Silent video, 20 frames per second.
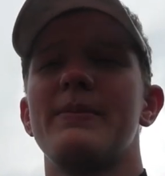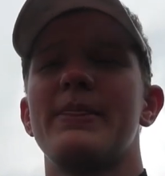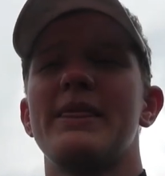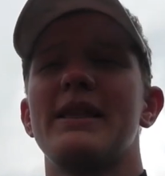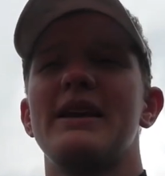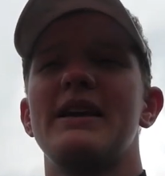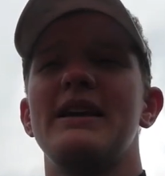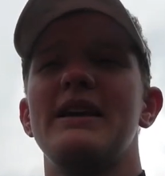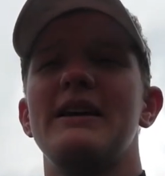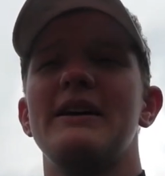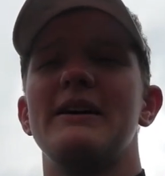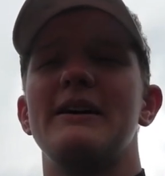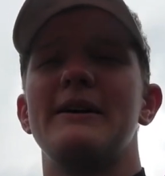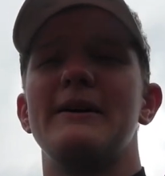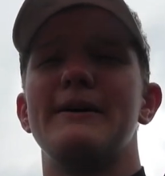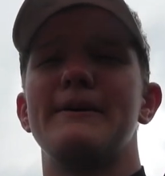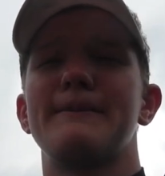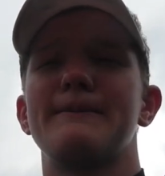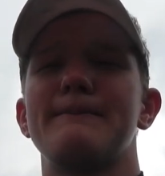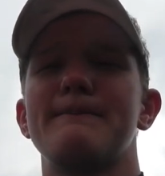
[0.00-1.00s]

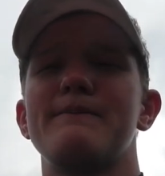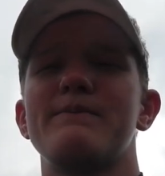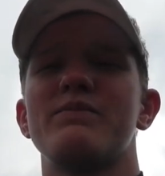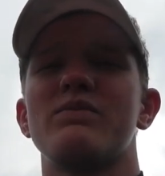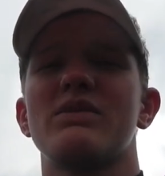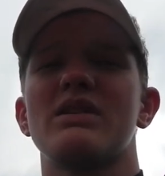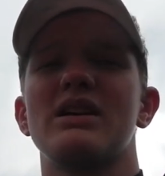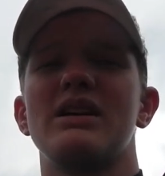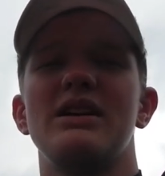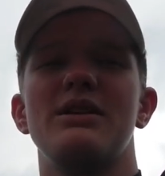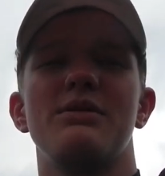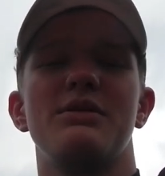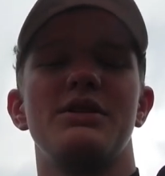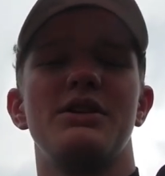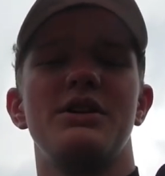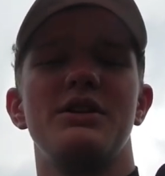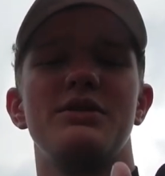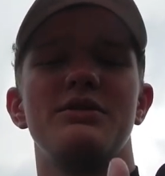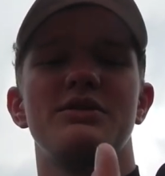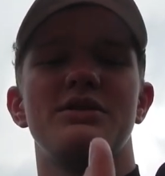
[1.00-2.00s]
he would
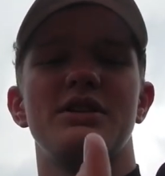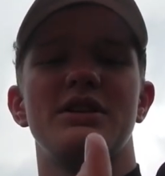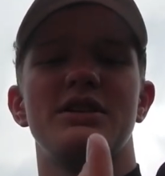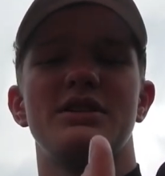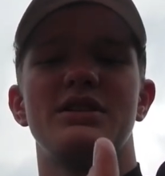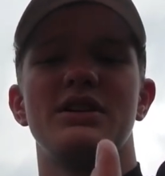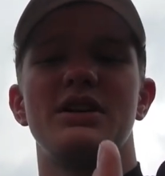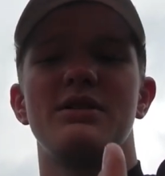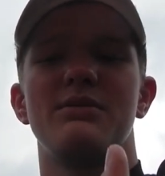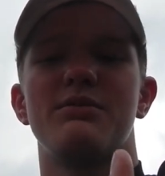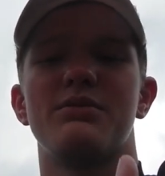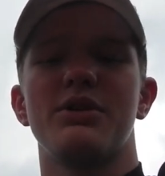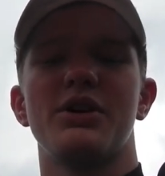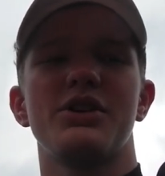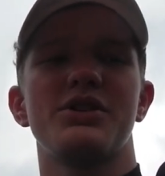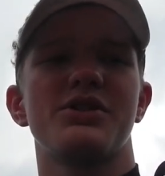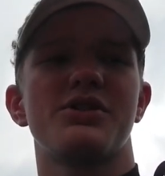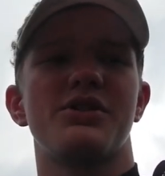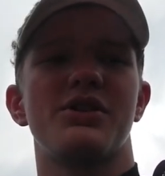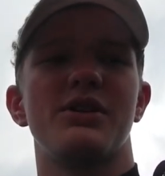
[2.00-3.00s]
use this
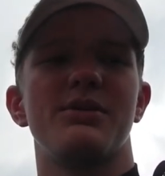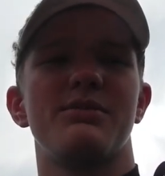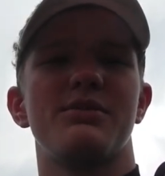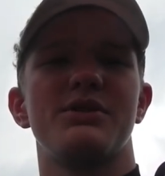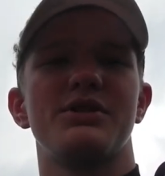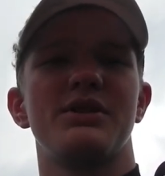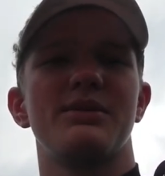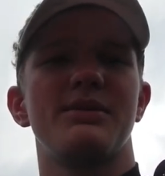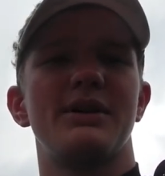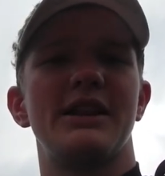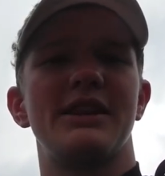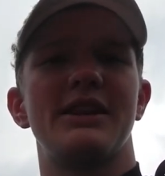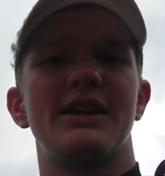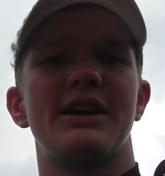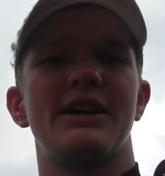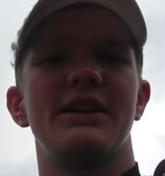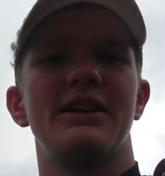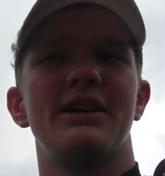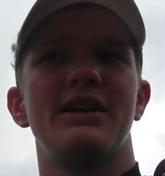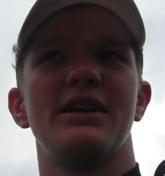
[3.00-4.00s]
brush grip or something like
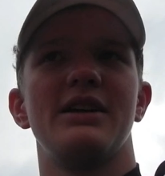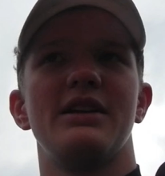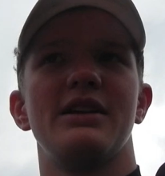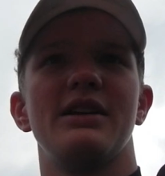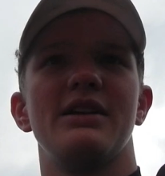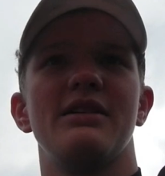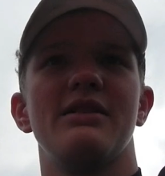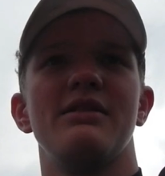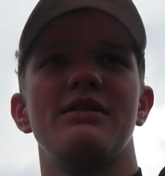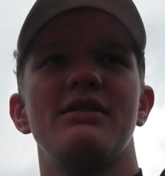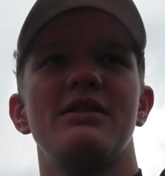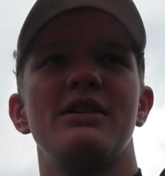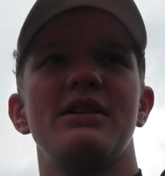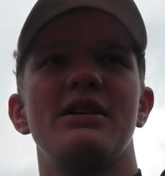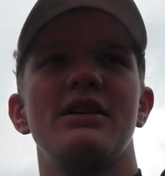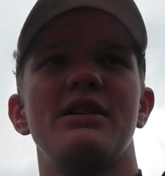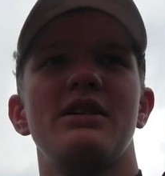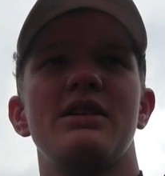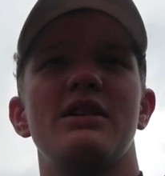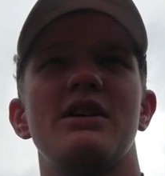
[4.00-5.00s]
that, and
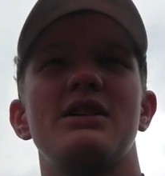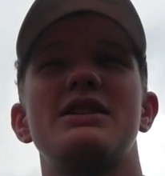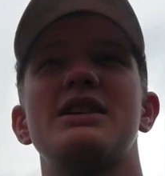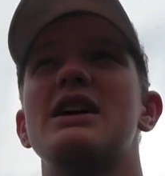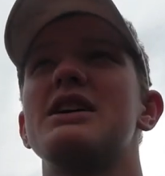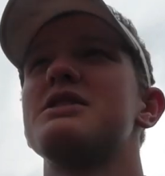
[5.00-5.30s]
attach